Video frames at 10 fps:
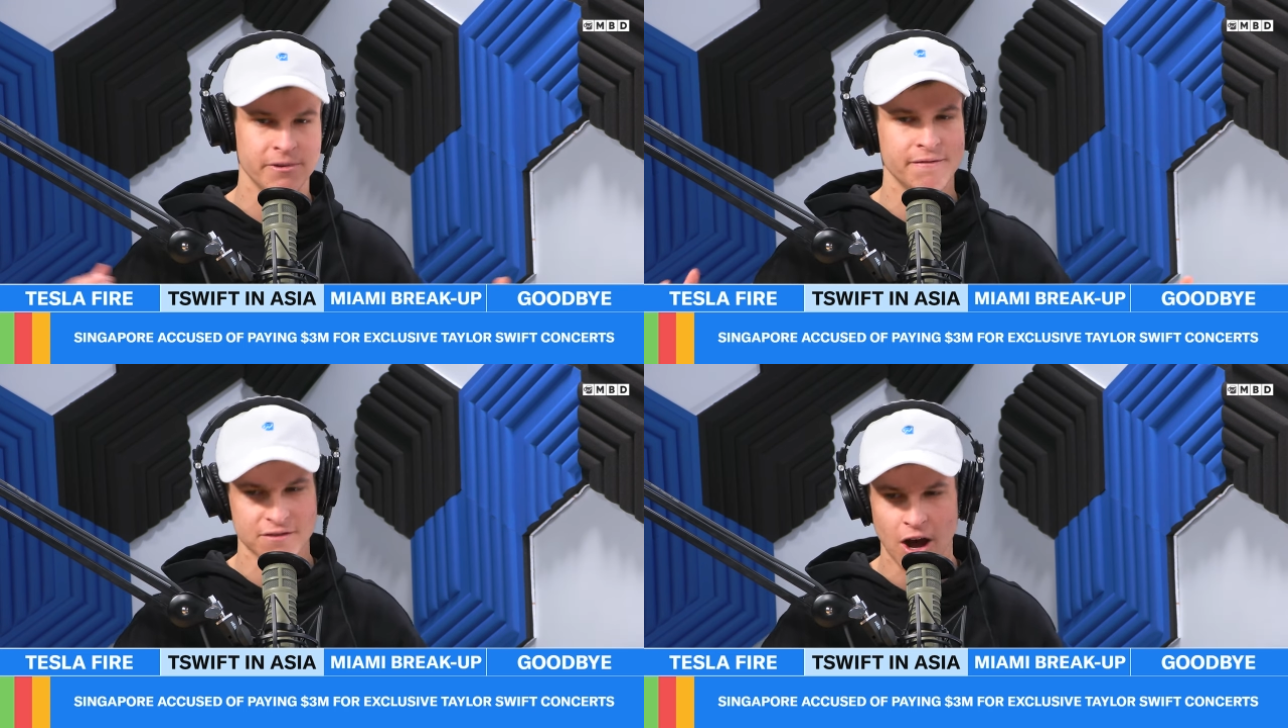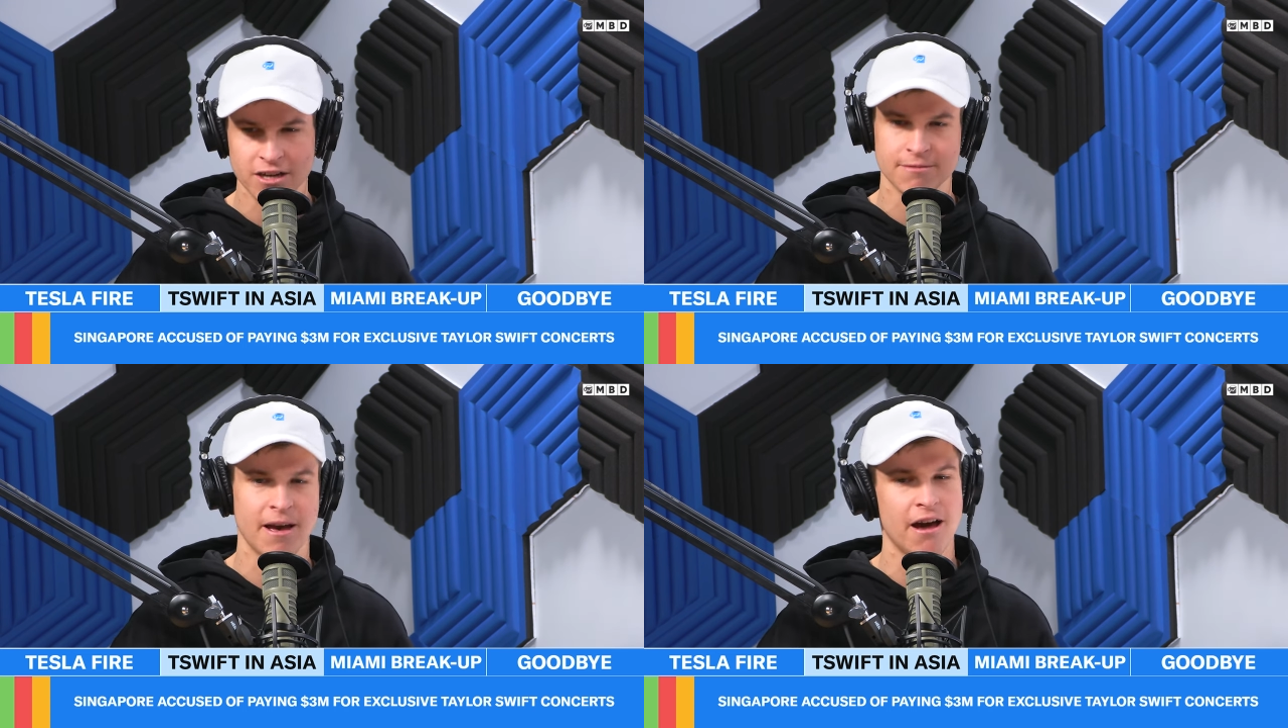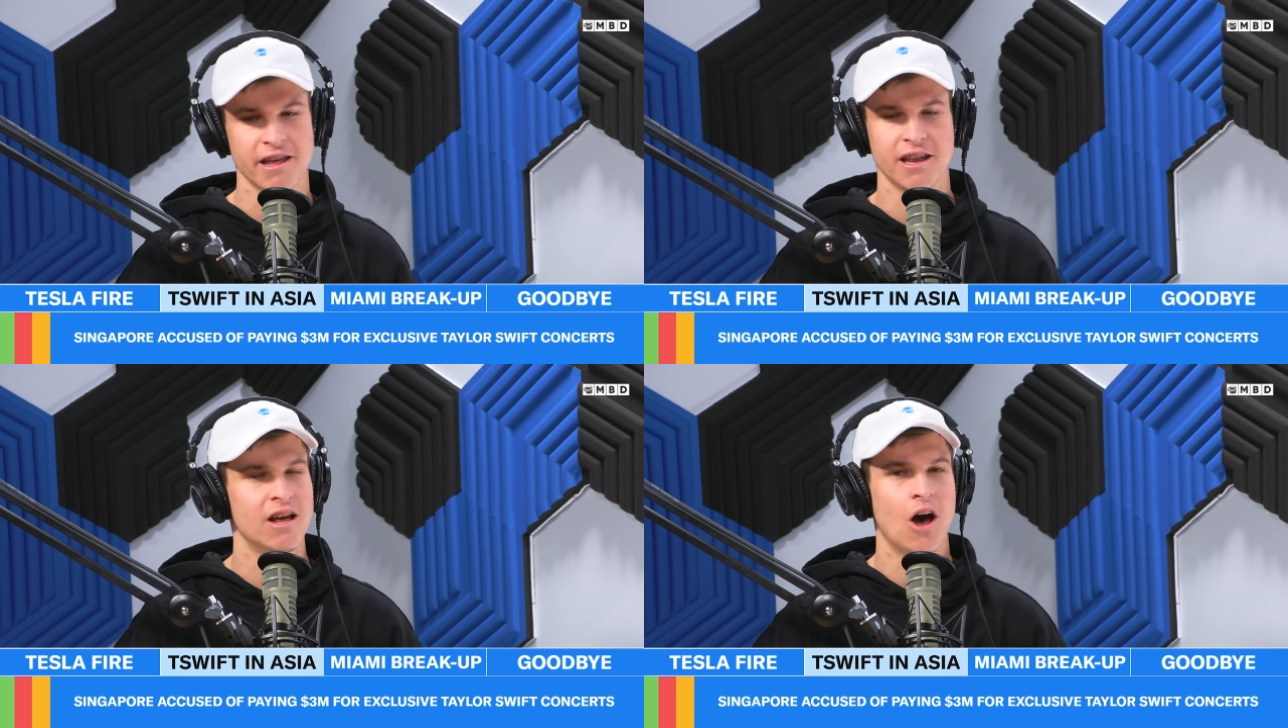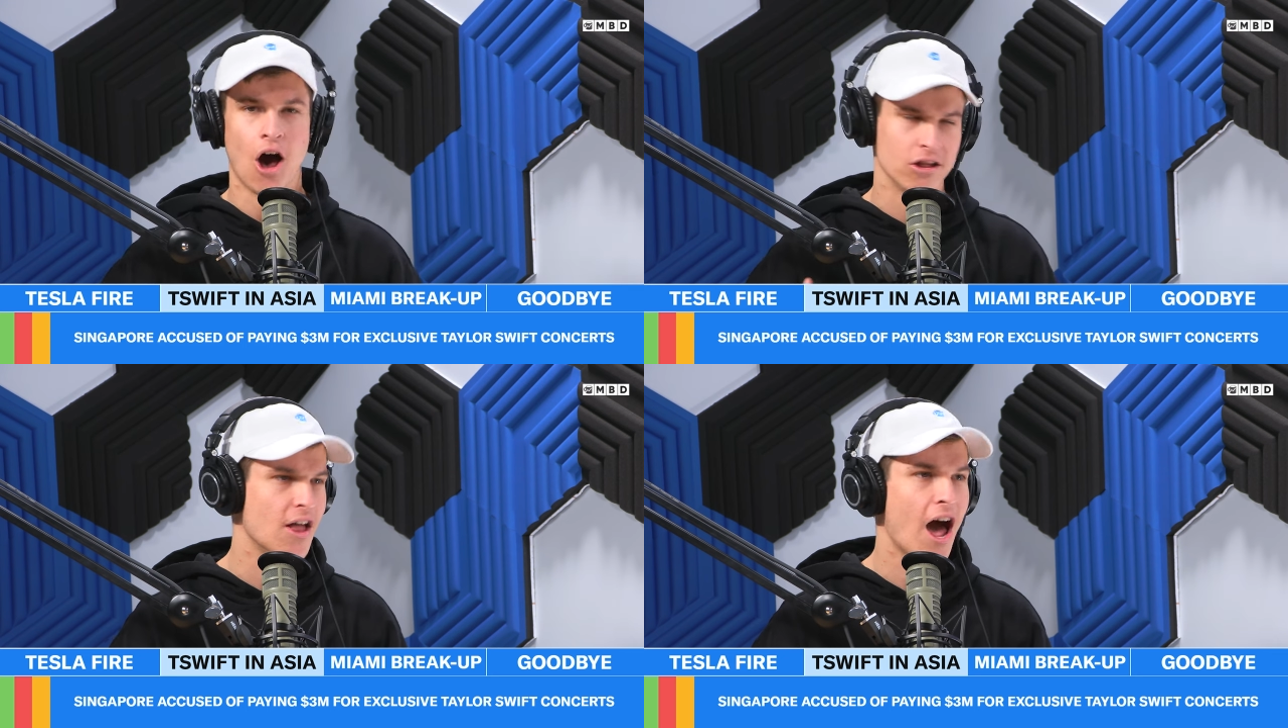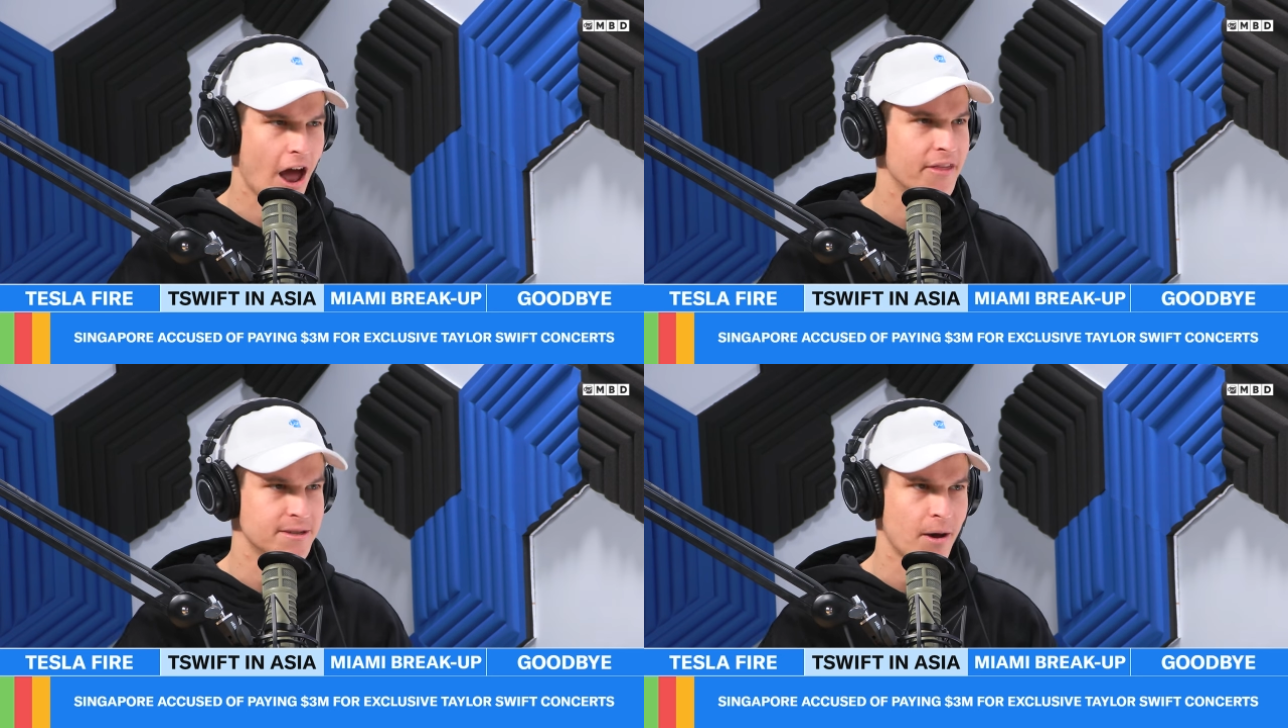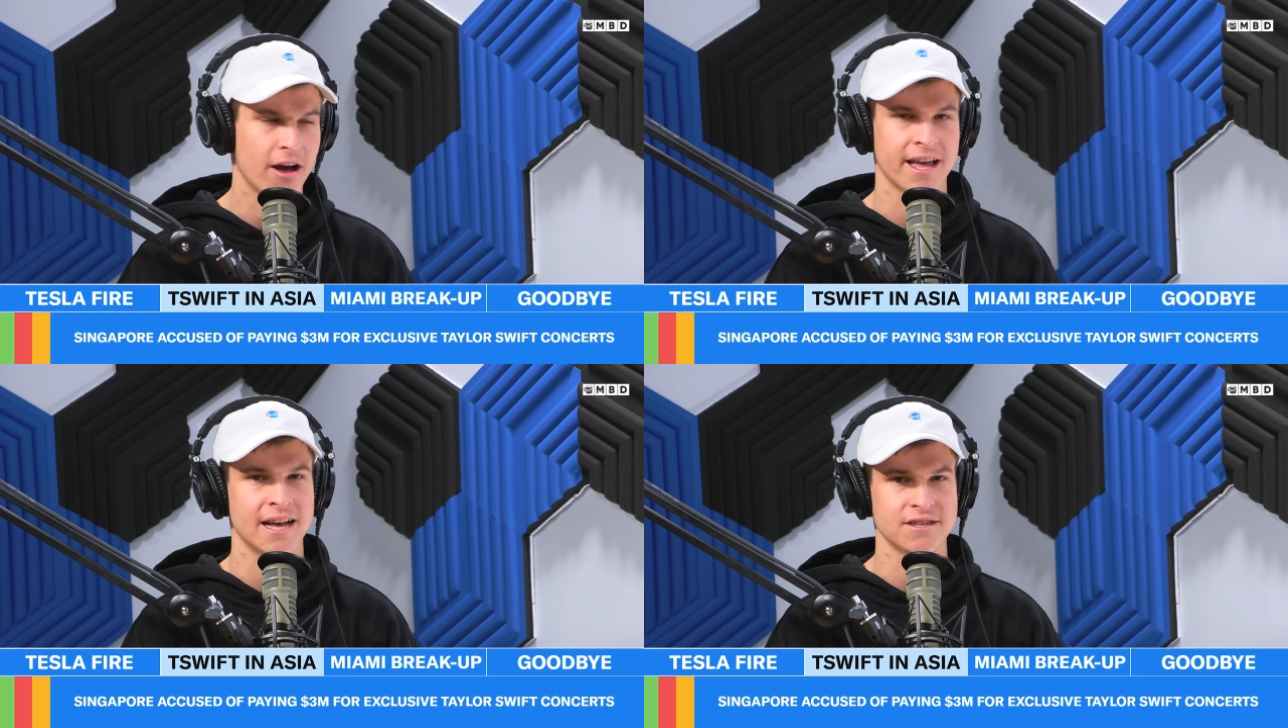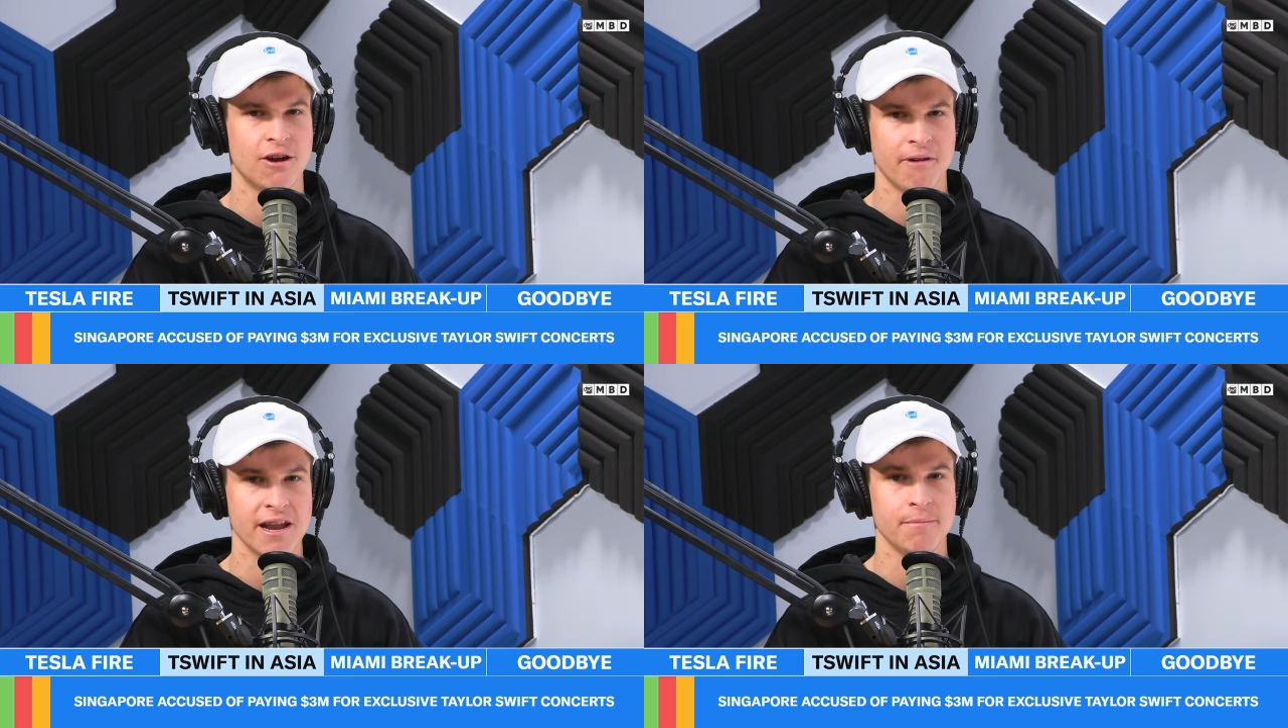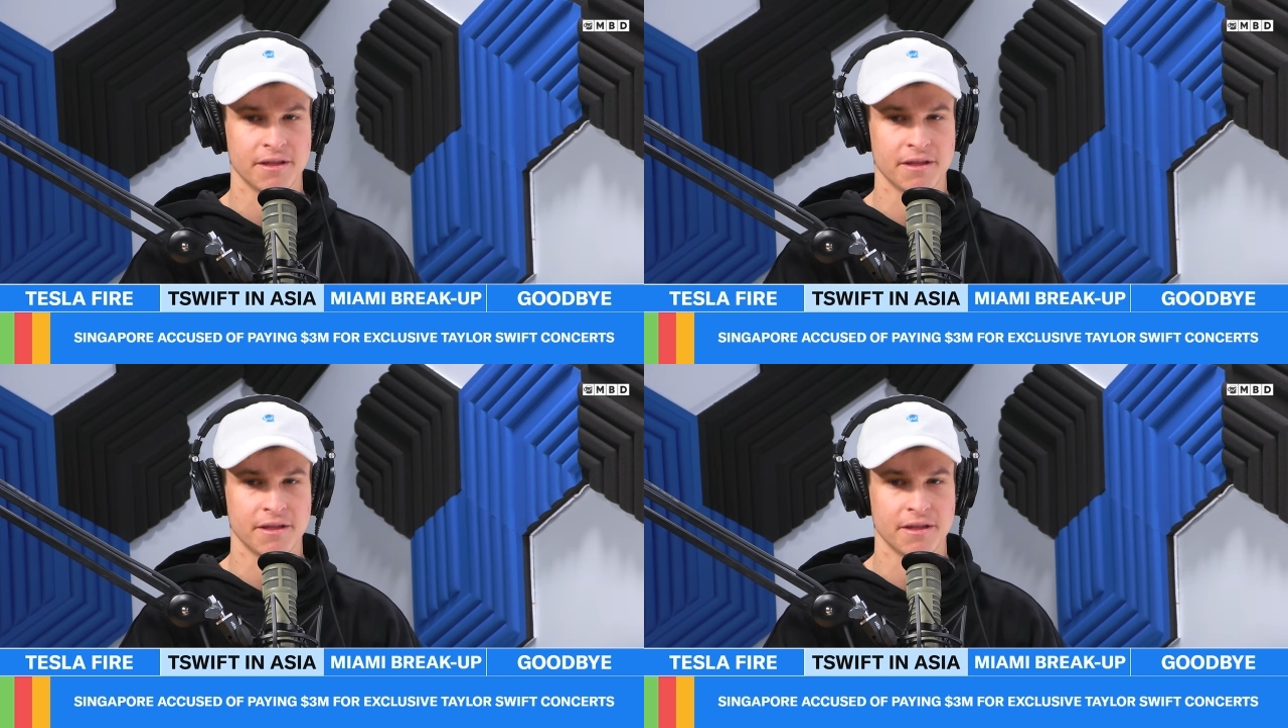we've talked about it a lot on this podcast already,